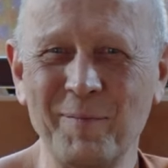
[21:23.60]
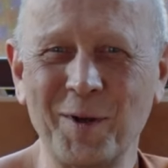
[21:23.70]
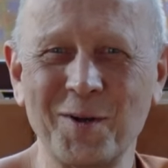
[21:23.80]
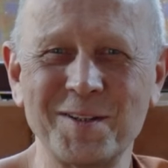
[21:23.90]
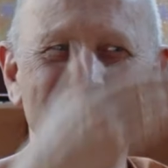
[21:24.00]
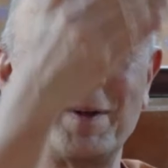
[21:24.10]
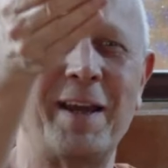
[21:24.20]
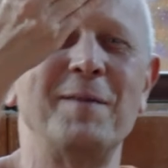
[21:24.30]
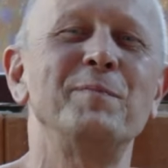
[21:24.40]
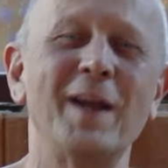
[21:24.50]
because it
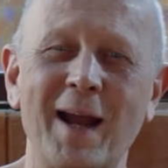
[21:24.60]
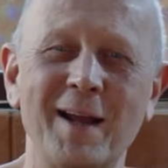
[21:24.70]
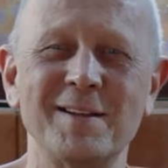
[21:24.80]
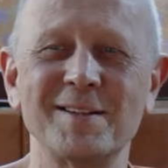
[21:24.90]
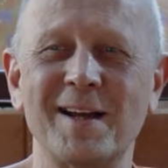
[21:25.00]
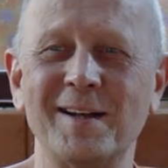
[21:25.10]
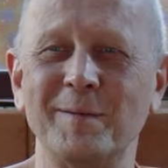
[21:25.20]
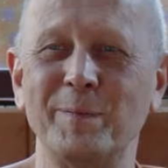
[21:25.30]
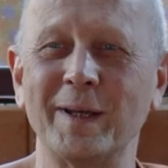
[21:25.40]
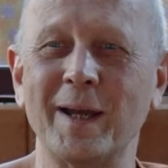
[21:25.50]
came behind the sun,
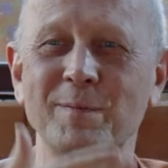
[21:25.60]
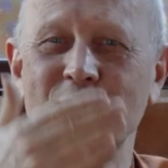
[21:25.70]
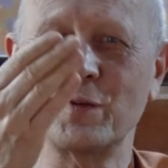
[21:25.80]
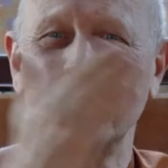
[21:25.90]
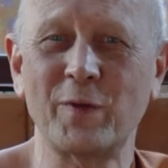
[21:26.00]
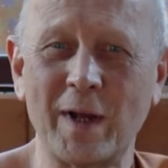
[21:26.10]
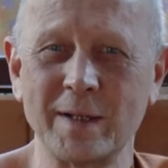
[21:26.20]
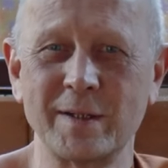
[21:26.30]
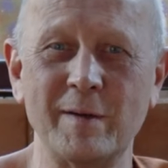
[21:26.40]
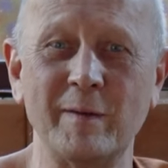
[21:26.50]
it became so
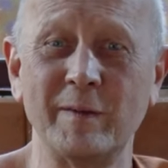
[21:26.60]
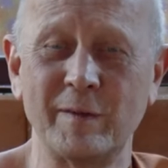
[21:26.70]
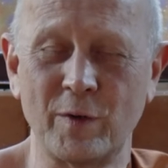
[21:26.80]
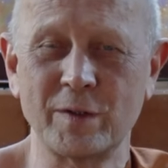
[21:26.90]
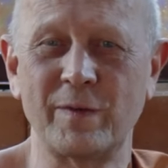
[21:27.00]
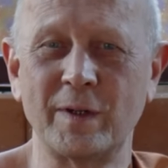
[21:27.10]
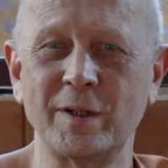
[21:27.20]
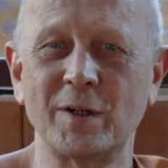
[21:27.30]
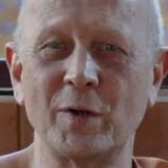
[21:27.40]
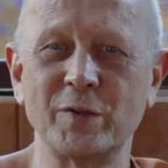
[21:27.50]
fast, and it was
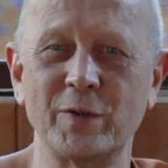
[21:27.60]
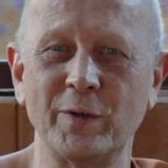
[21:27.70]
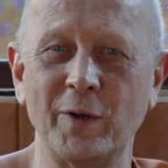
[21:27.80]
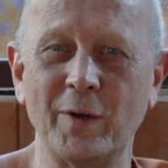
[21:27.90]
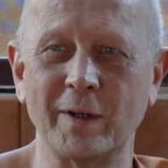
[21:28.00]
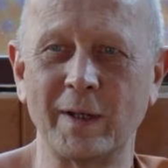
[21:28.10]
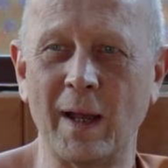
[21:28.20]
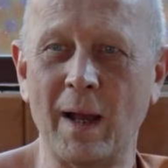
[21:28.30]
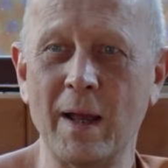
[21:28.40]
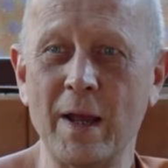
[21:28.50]
very close to the earth.
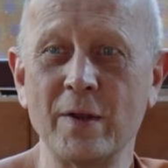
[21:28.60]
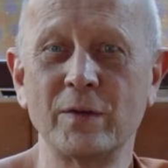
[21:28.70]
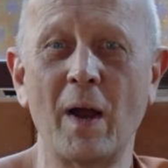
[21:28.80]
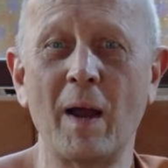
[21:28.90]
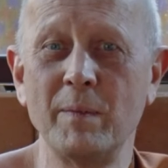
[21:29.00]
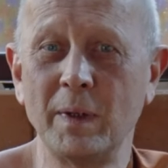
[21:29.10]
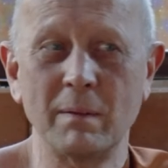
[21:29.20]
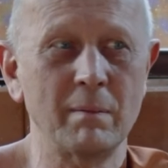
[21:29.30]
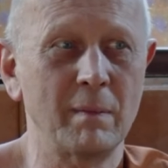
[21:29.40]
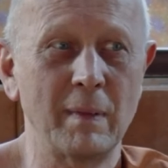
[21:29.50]
Yeah? So, I mean,
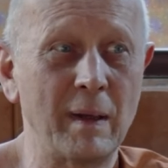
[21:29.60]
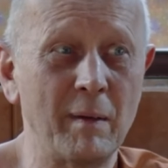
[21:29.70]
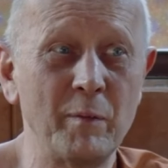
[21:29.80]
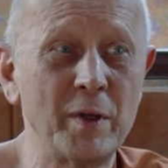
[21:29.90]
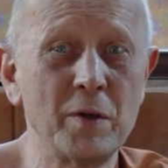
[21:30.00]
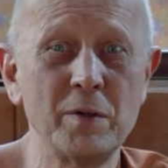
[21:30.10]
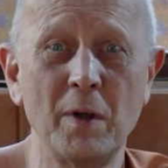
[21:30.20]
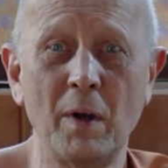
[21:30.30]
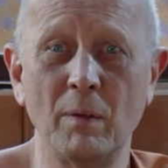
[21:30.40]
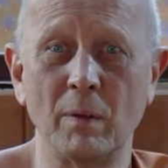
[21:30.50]
we don't
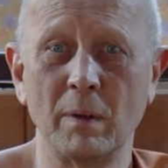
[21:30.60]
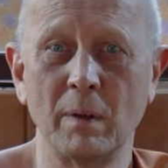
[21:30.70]
know.